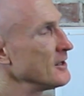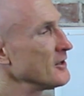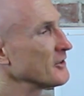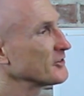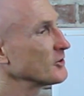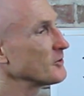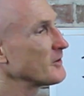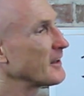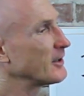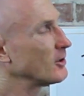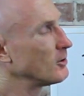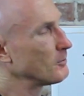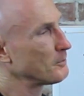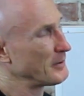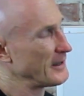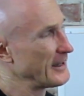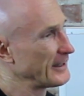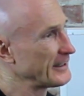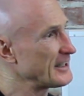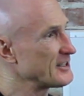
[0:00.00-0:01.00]
so they don't
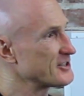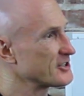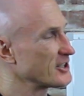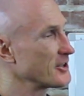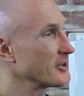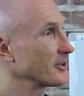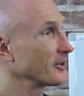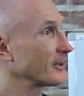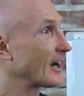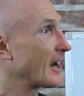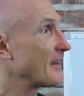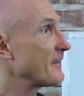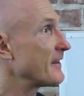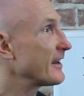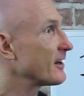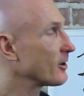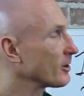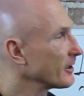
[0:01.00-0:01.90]
peck each other, and they